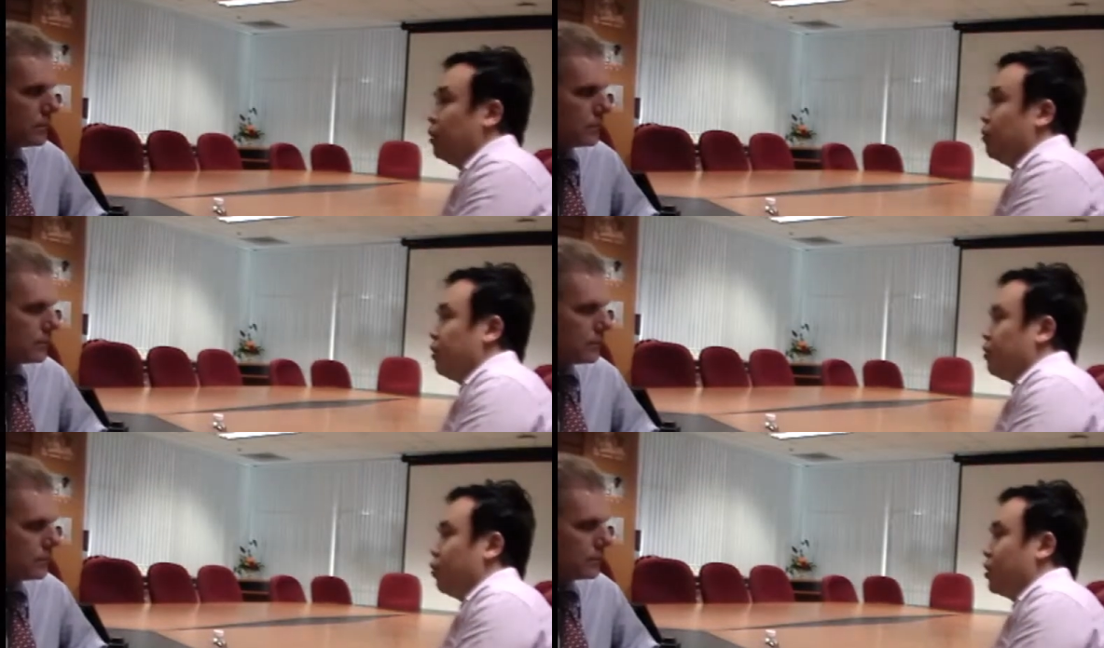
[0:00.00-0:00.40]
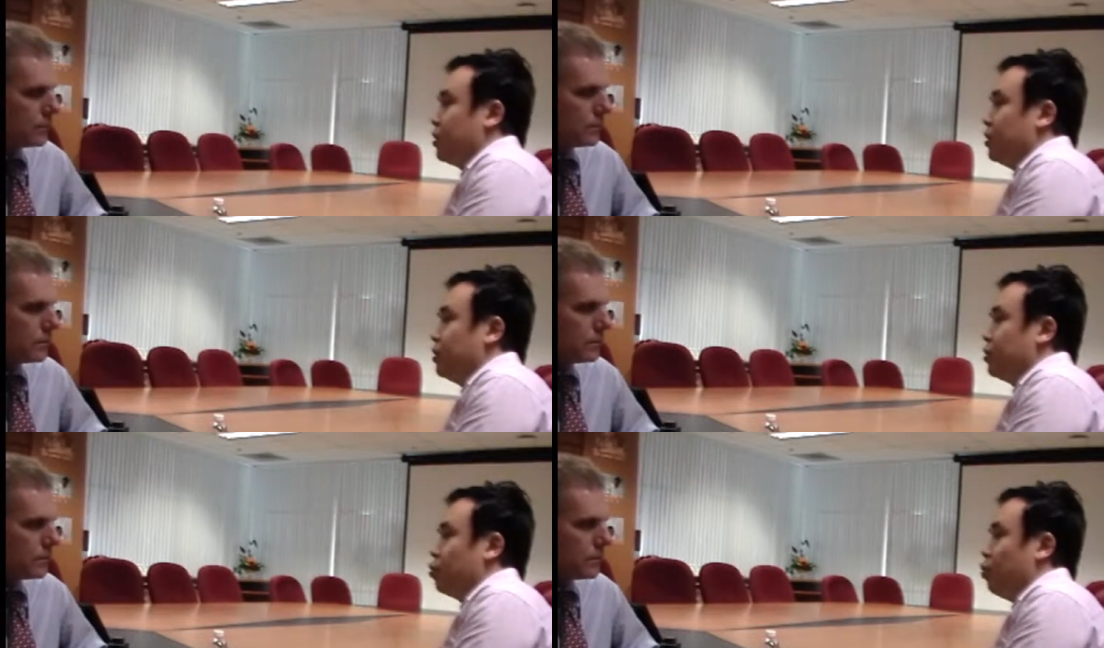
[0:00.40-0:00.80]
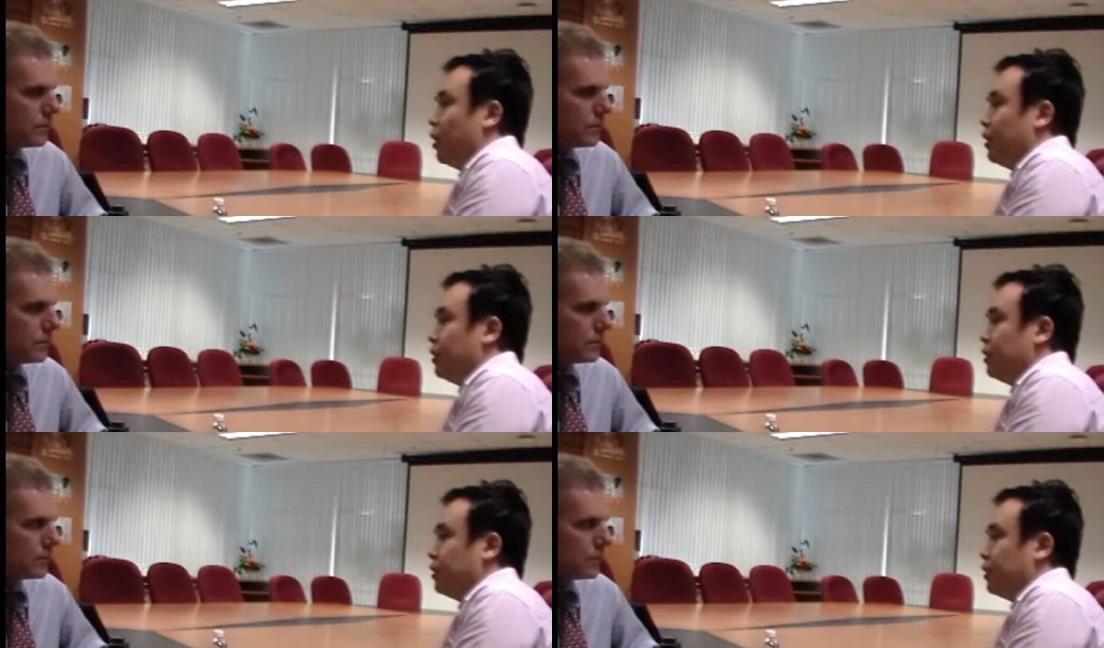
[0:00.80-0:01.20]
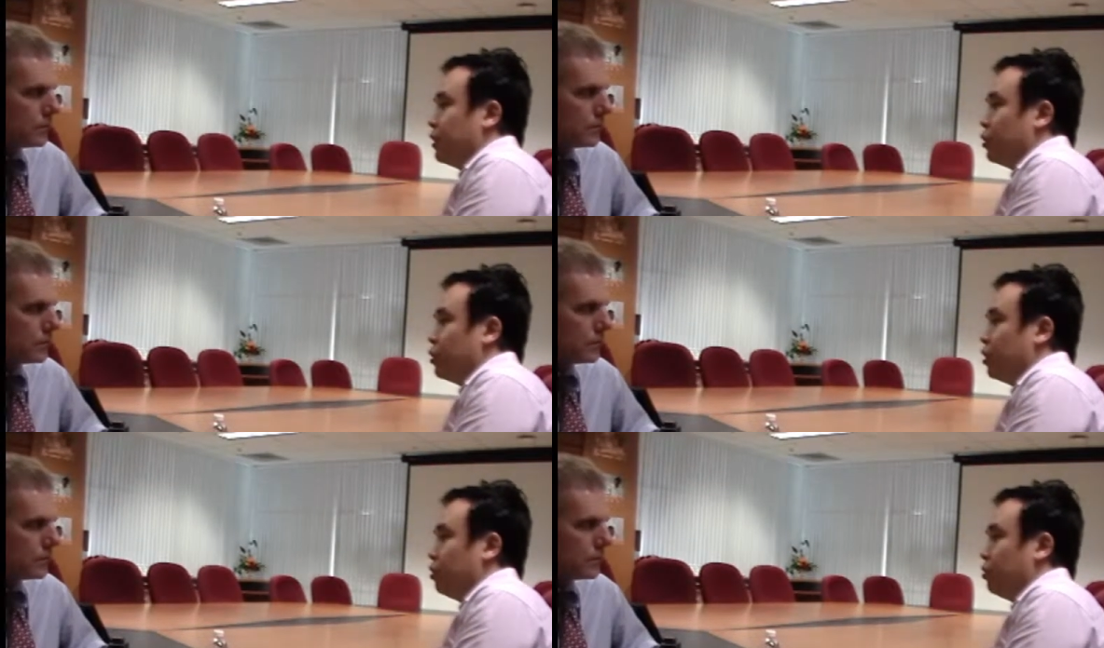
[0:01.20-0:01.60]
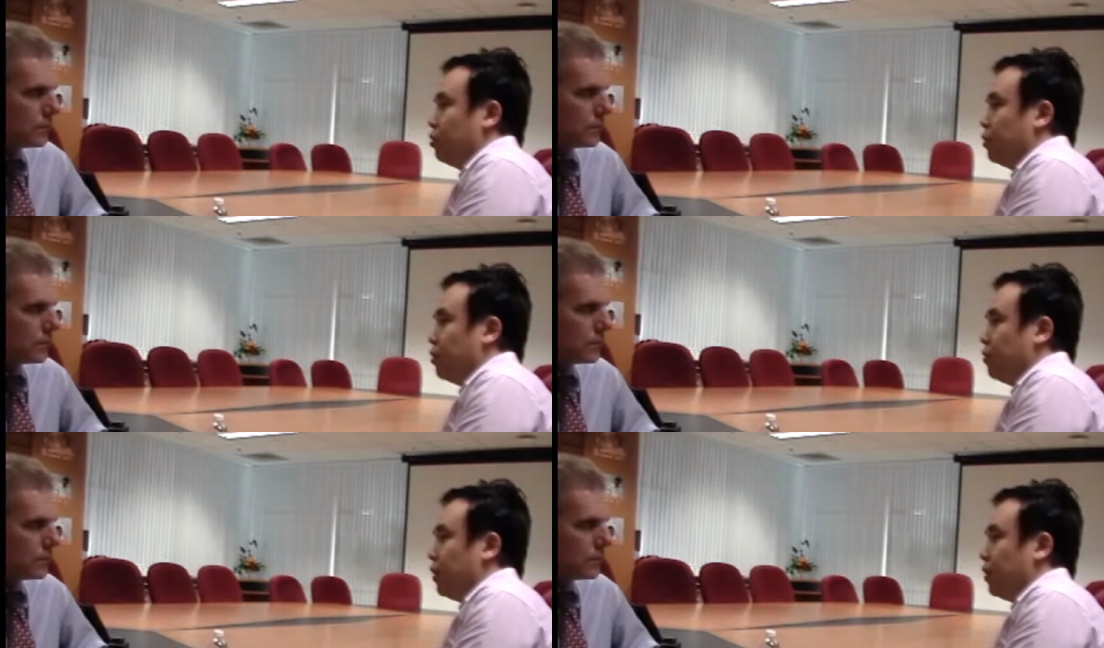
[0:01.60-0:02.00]
Speaker 1: but if Westerners want the child
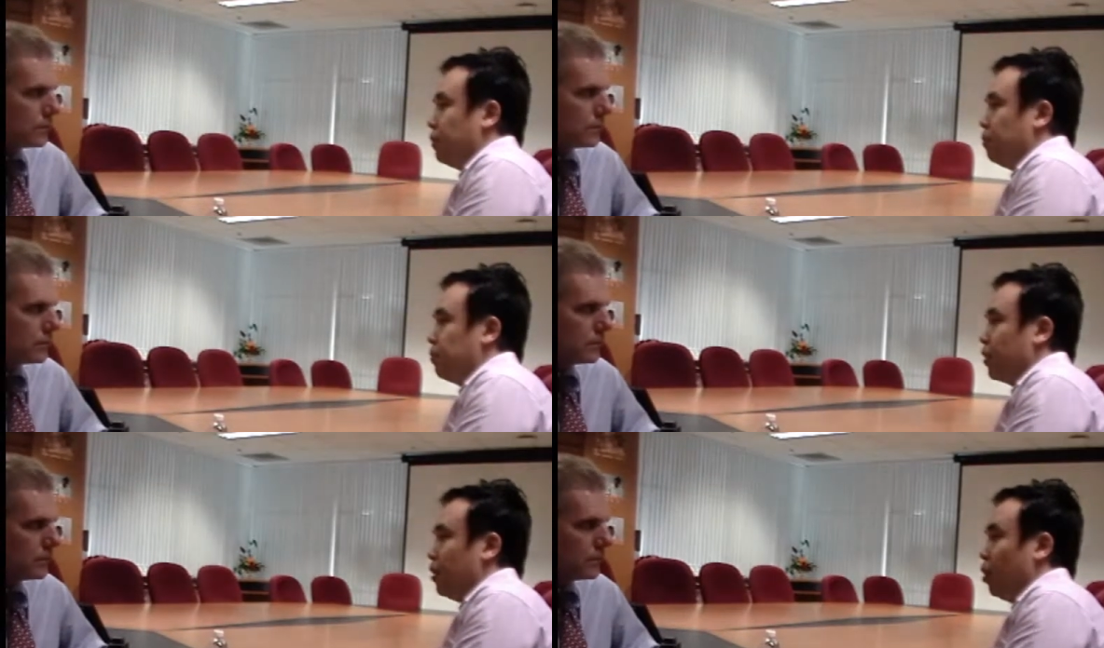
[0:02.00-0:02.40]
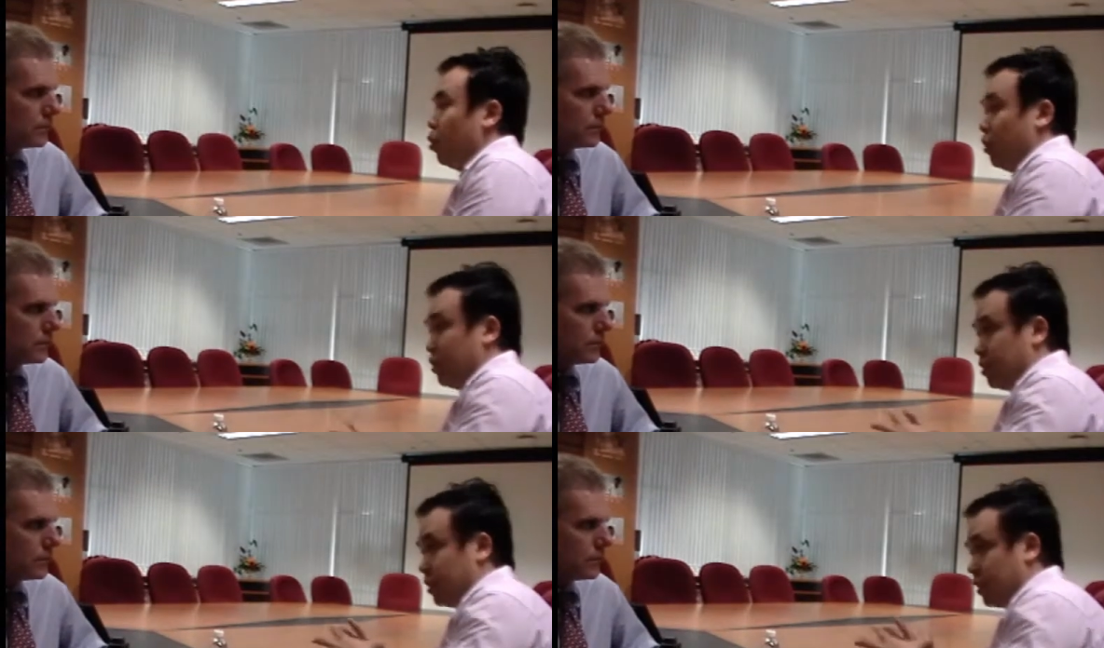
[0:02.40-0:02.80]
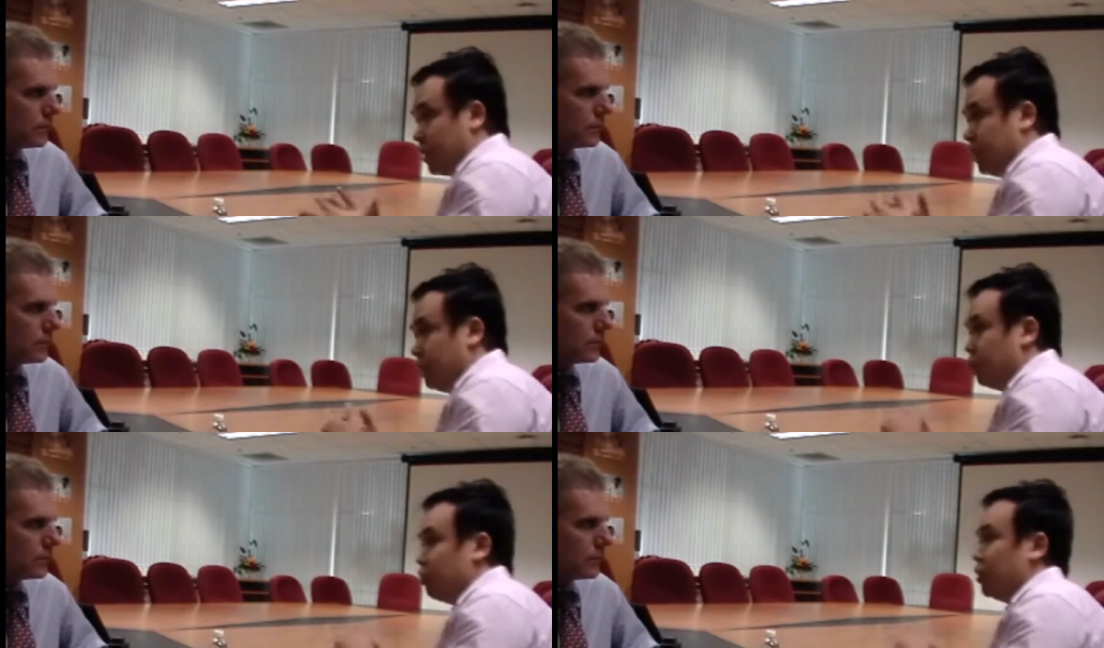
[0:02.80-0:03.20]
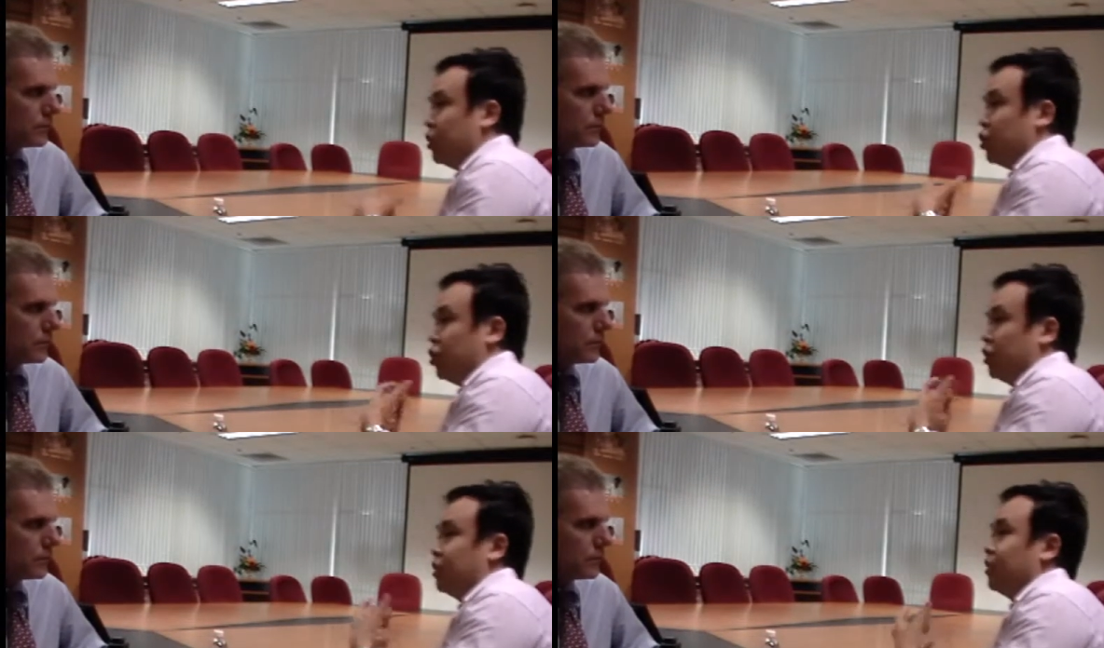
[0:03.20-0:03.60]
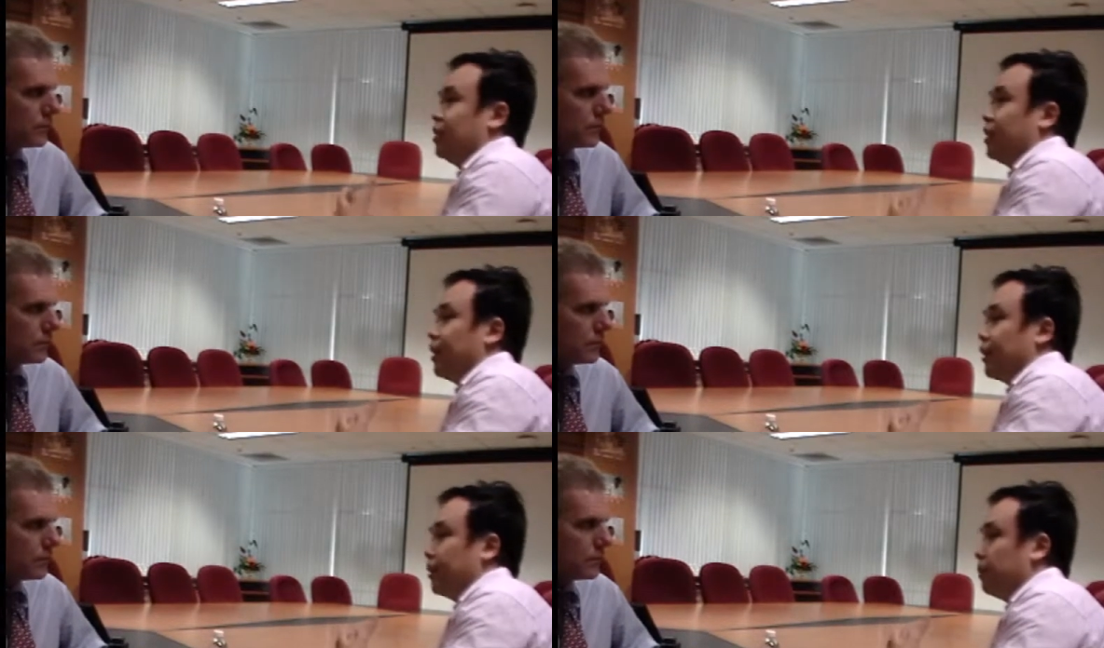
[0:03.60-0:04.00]
to develop holistically to nurture
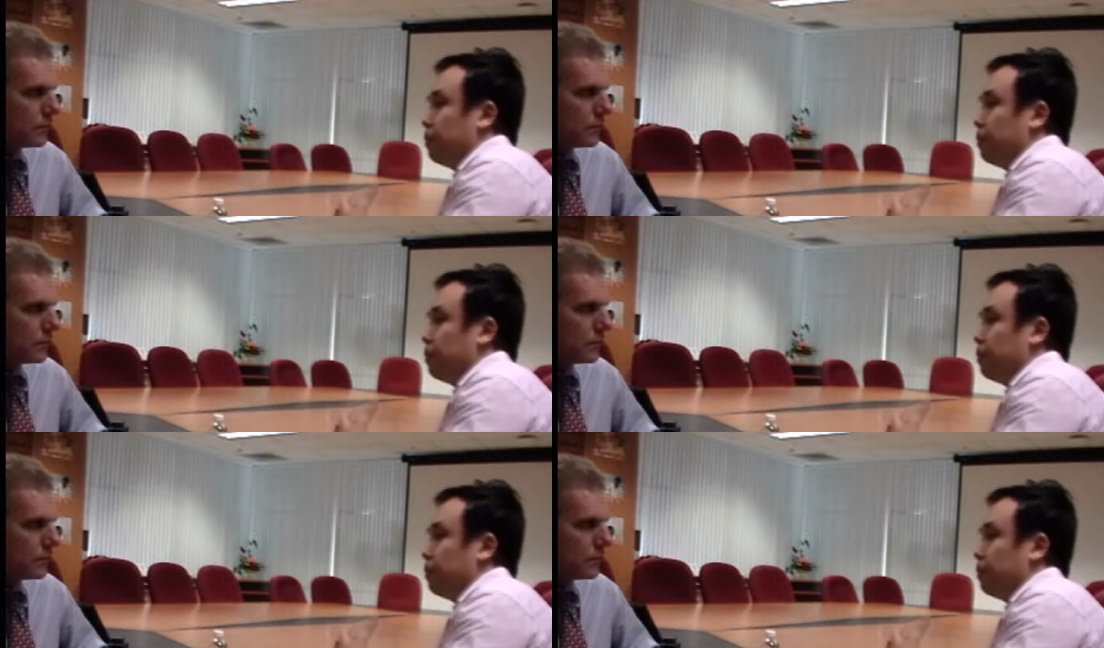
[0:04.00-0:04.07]
their